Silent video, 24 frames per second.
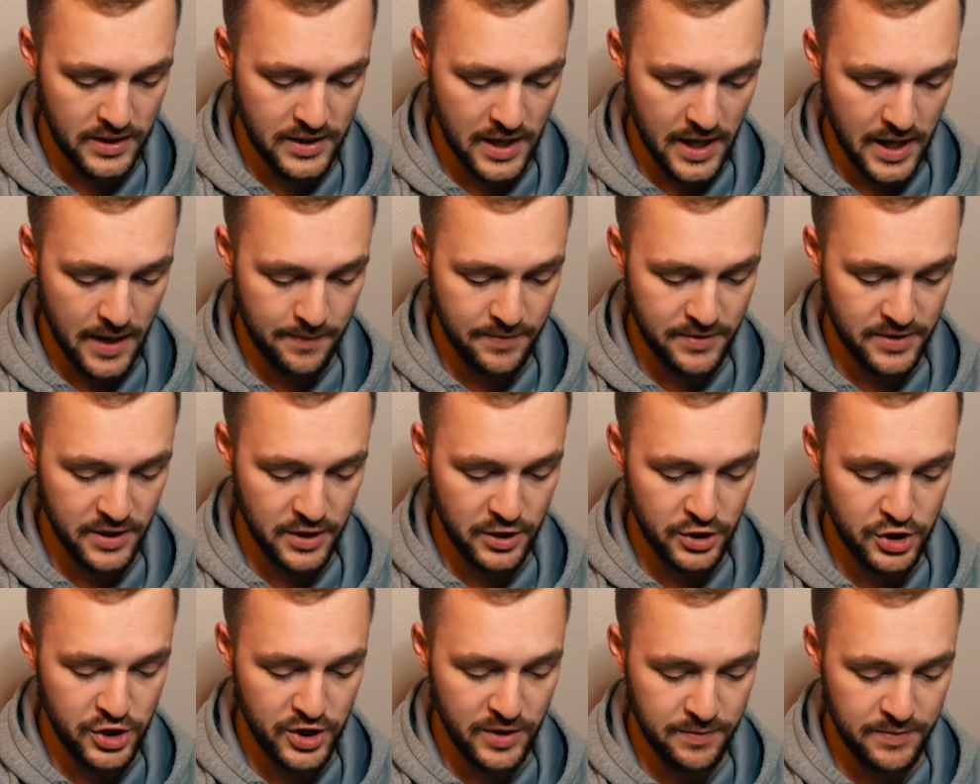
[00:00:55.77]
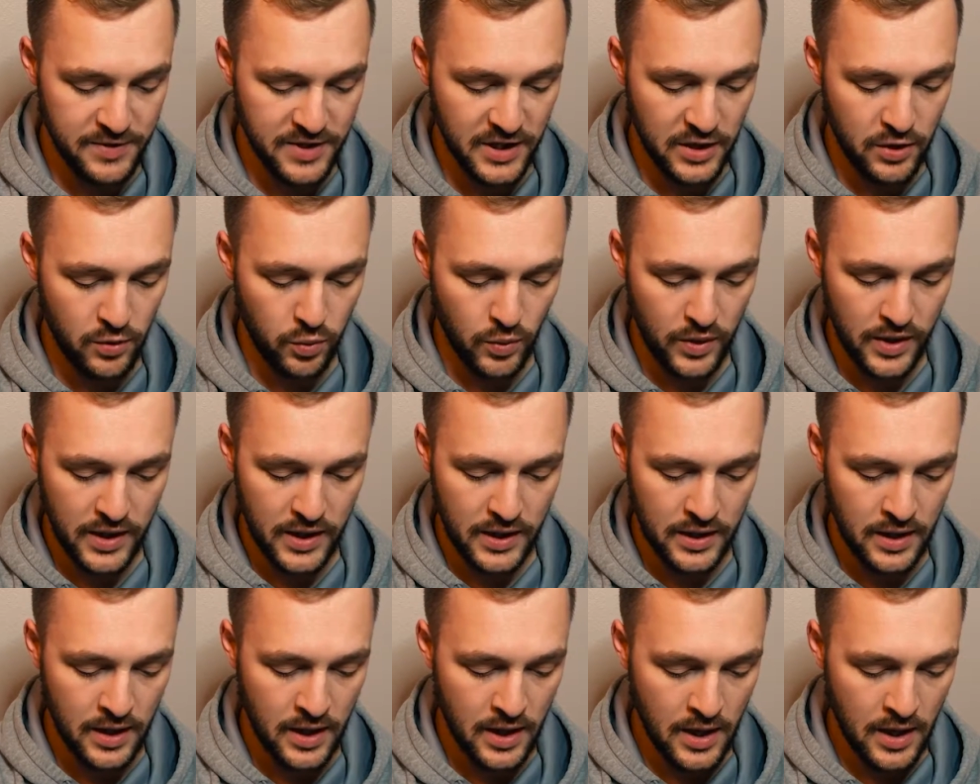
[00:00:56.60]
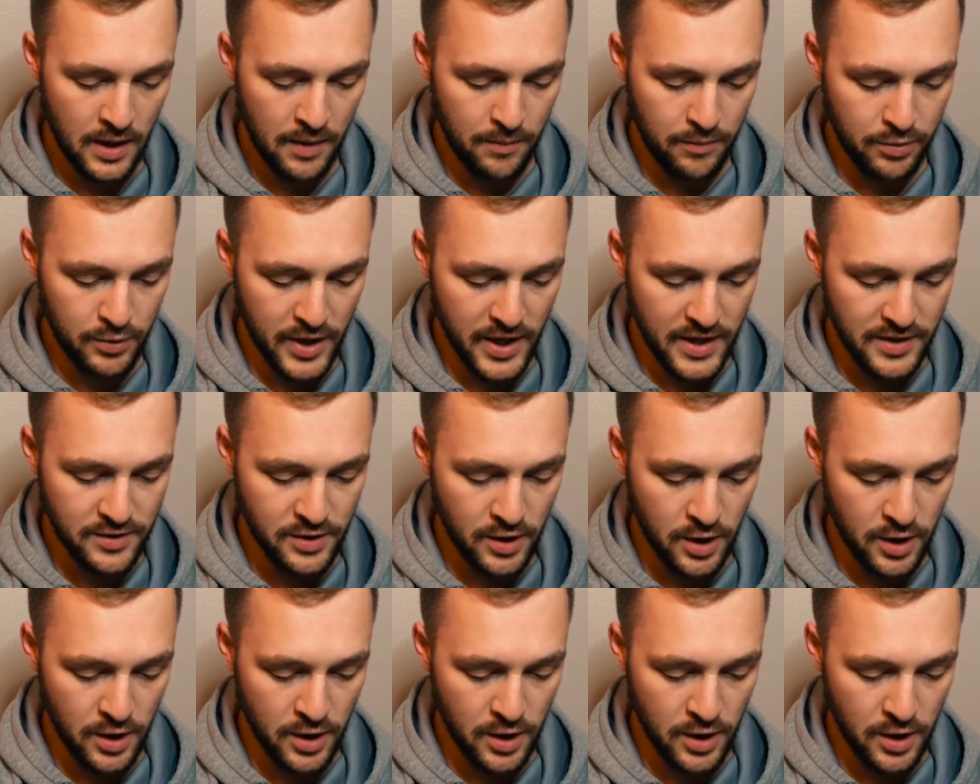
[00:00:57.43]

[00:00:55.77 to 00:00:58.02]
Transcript: Topps Gypsy Queen. Bryce